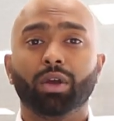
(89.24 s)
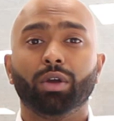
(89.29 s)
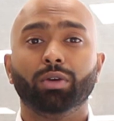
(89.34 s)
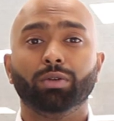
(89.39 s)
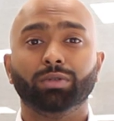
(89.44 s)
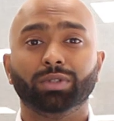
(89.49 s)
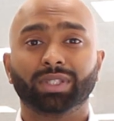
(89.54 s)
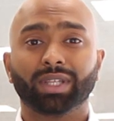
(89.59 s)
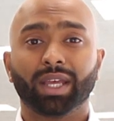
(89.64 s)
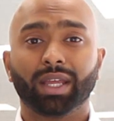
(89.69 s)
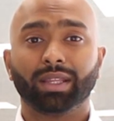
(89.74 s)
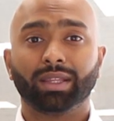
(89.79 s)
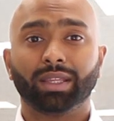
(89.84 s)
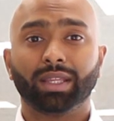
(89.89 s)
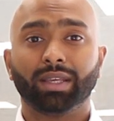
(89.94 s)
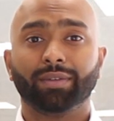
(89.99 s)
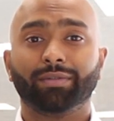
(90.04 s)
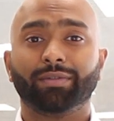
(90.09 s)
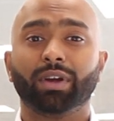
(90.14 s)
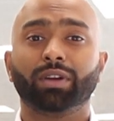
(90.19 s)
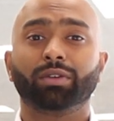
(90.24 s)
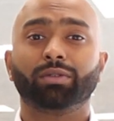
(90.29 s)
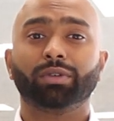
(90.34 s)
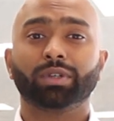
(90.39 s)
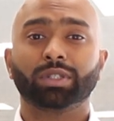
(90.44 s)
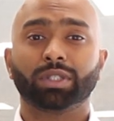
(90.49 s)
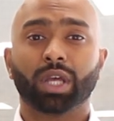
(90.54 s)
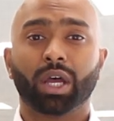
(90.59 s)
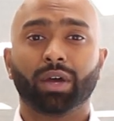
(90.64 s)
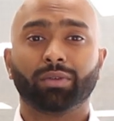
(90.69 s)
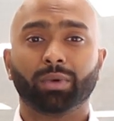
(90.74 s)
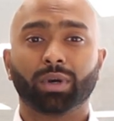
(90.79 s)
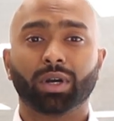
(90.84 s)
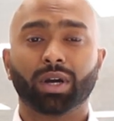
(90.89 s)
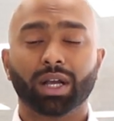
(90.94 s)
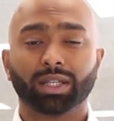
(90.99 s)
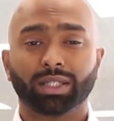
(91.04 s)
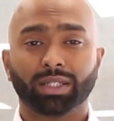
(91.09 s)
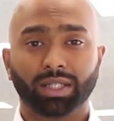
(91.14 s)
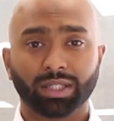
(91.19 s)
who said the Federal Reserve were
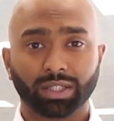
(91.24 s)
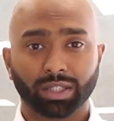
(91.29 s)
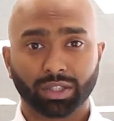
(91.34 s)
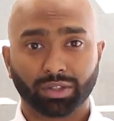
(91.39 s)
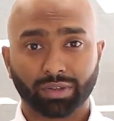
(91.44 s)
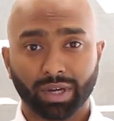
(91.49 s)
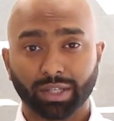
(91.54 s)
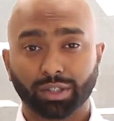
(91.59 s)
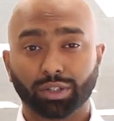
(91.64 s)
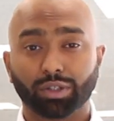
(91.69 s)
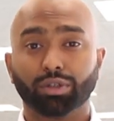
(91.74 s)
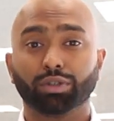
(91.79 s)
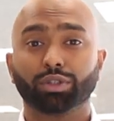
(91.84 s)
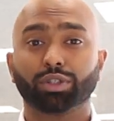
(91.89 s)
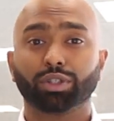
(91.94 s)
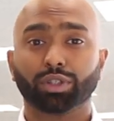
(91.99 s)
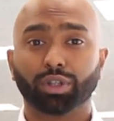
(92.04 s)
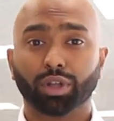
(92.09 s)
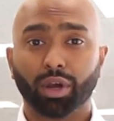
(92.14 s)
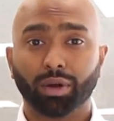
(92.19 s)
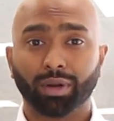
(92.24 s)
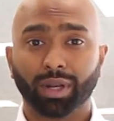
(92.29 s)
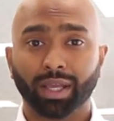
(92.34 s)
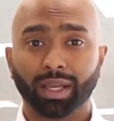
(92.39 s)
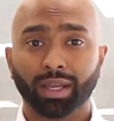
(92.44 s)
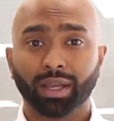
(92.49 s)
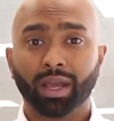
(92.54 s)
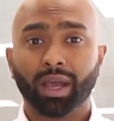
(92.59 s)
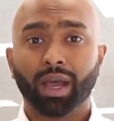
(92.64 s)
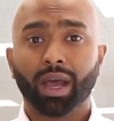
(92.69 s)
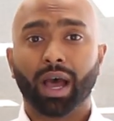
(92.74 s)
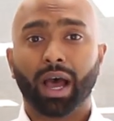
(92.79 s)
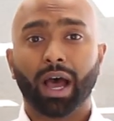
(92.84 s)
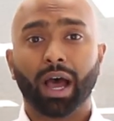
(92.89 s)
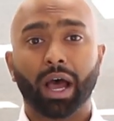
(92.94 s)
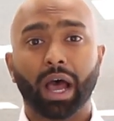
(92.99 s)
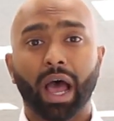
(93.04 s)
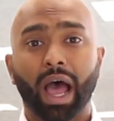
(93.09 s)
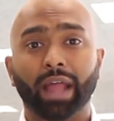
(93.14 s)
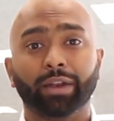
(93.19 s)
cutting interest rates too slowly
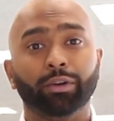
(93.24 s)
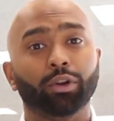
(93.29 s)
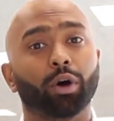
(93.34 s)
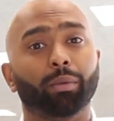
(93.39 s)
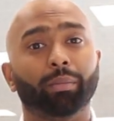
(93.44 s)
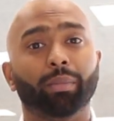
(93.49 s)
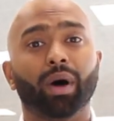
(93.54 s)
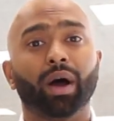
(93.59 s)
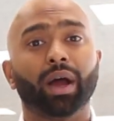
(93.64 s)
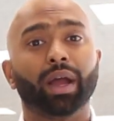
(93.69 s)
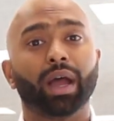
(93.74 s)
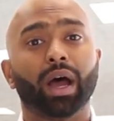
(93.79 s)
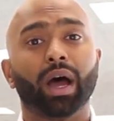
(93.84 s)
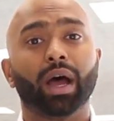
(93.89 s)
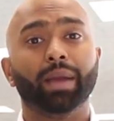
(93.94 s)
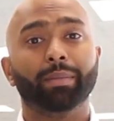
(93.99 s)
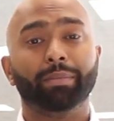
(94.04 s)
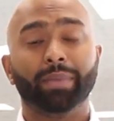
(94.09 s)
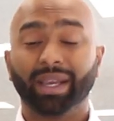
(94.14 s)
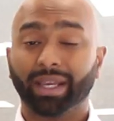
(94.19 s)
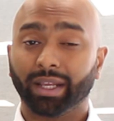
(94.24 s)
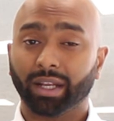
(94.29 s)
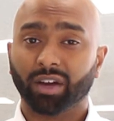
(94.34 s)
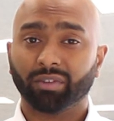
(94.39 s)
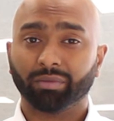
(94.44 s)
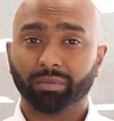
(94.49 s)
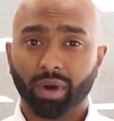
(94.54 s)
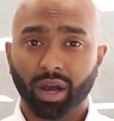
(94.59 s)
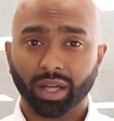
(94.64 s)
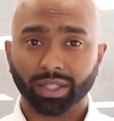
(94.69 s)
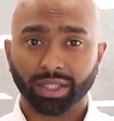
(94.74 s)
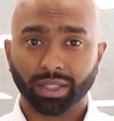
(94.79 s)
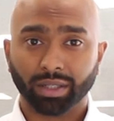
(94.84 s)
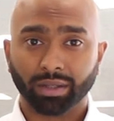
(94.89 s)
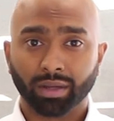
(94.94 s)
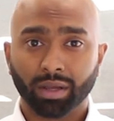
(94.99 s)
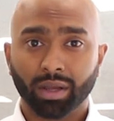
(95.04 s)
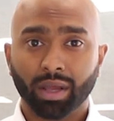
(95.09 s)
uh, and not by a big enough margin.